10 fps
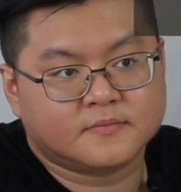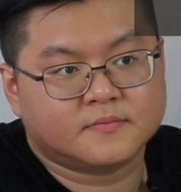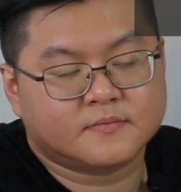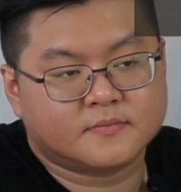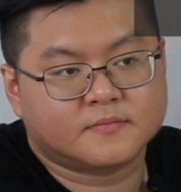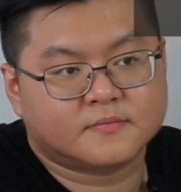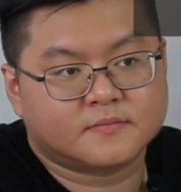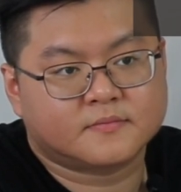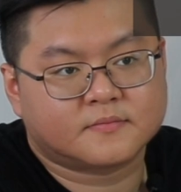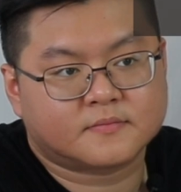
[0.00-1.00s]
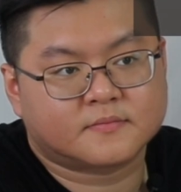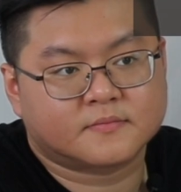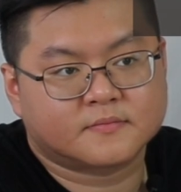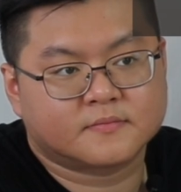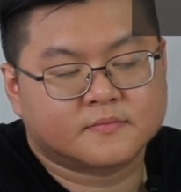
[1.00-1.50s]

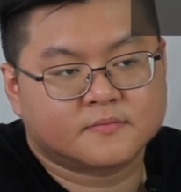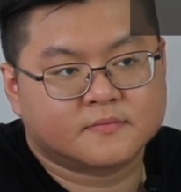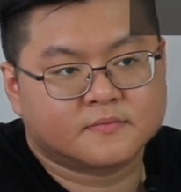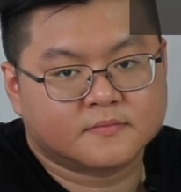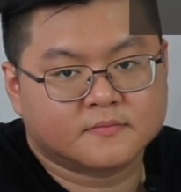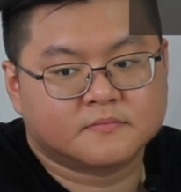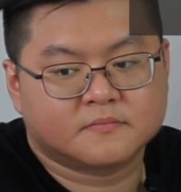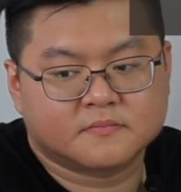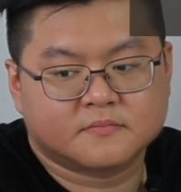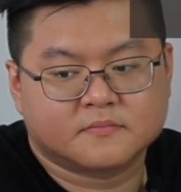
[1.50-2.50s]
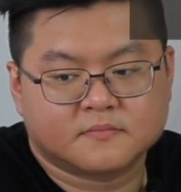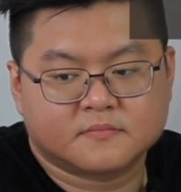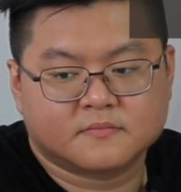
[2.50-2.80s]
(silent)